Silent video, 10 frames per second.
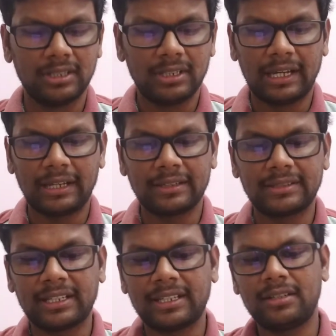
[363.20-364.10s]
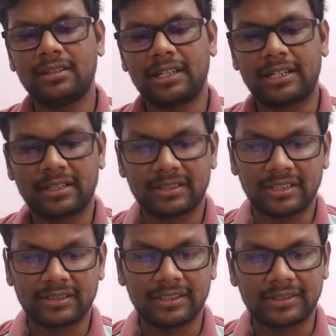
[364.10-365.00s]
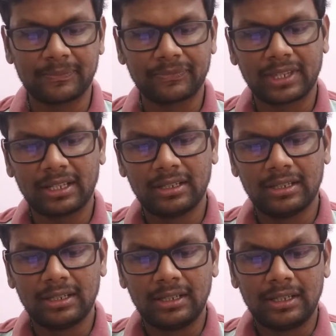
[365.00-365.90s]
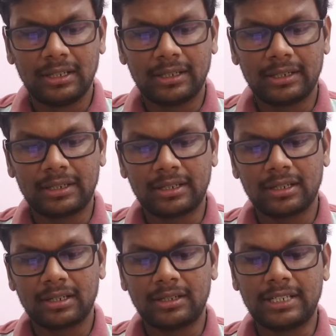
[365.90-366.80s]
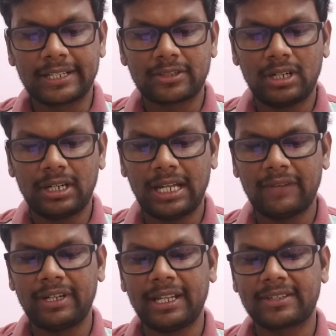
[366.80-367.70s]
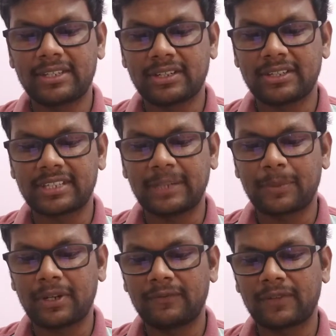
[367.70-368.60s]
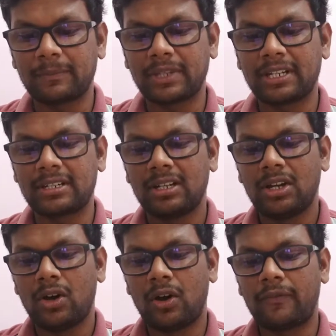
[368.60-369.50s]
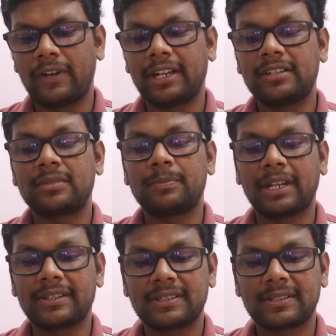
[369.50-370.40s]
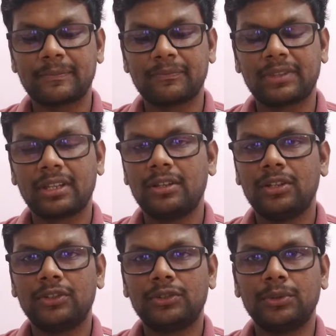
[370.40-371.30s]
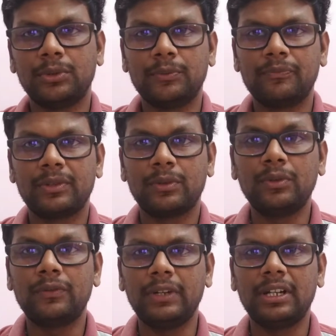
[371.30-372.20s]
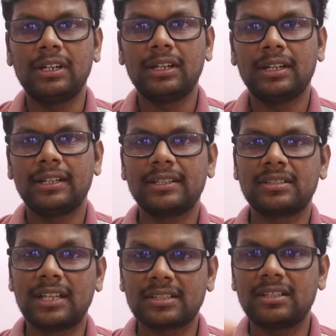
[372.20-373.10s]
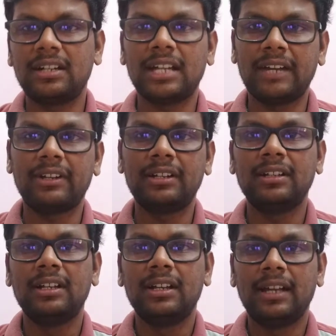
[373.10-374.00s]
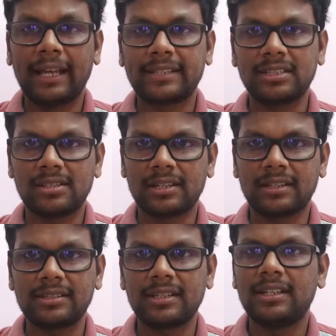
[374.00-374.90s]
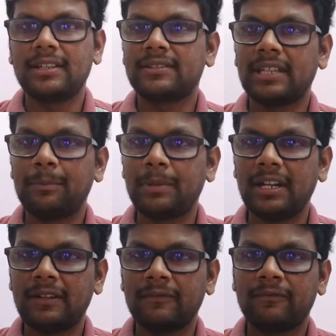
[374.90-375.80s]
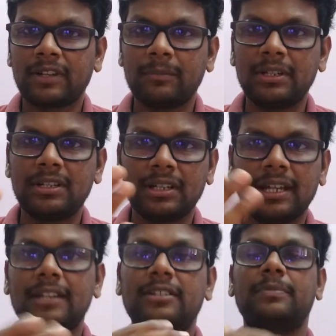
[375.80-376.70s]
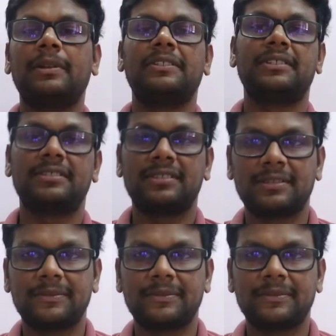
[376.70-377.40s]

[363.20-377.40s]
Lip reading: And second characteristics is it does not have an existence separate from that of an enterprise. So goodwill does not have an existence separate from its enterprises.